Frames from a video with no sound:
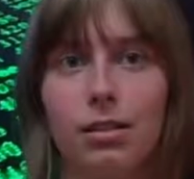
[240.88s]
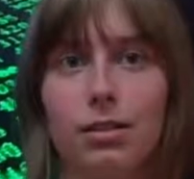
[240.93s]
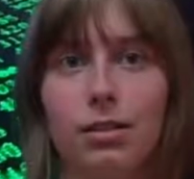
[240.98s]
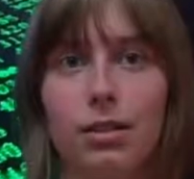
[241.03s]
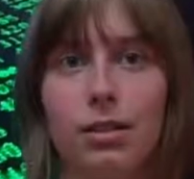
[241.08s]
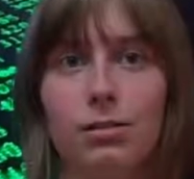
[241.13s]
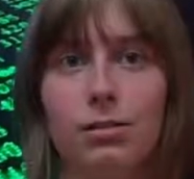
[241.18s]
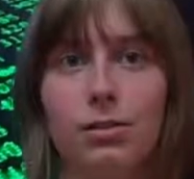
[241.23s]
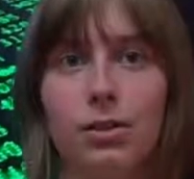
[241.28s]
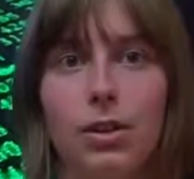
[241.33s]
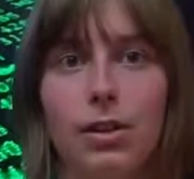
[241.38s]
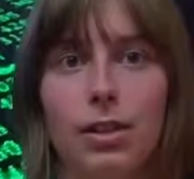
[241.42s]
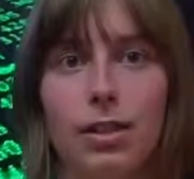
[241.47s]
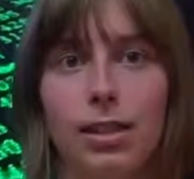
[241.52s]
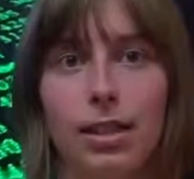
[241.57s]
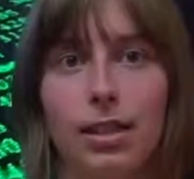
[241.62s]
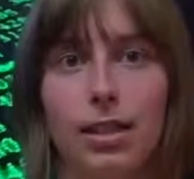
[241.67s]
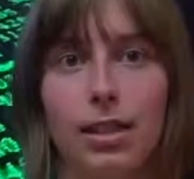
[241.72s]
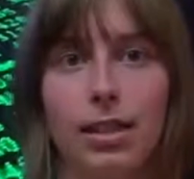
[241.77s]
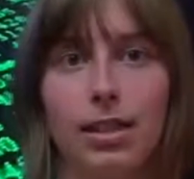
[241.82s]
in further
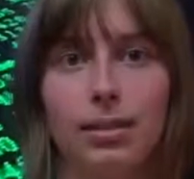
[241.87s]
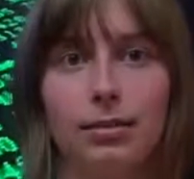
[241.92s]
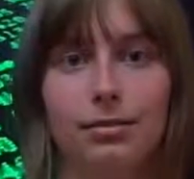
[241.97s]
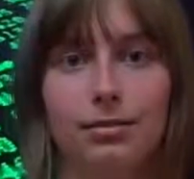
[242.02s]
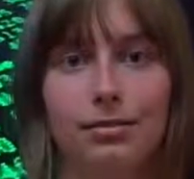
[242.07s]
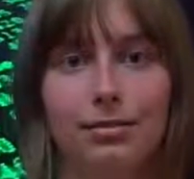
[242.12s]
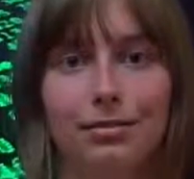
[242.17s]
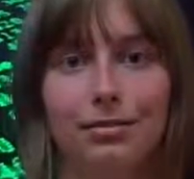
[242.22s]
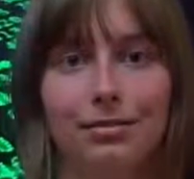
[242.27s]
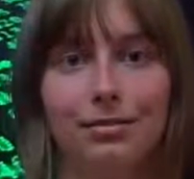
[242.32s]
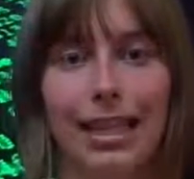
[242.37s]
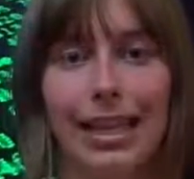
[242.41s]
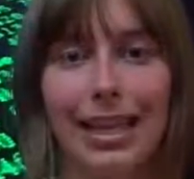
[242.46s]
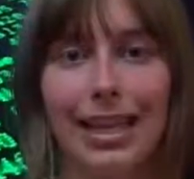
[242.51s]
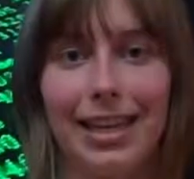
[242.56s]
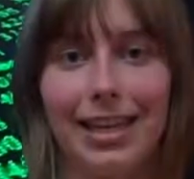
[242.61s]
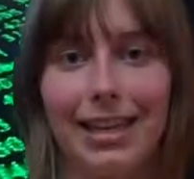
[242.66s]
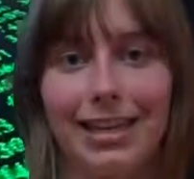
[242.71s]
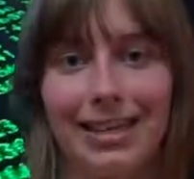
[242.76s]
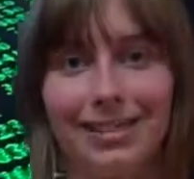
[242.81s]
detail.
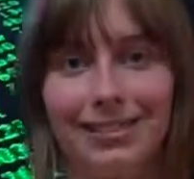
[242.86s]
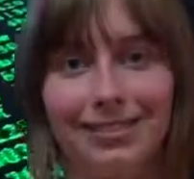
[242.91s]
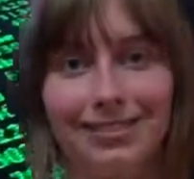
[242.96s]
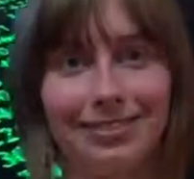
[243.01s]
Thank you.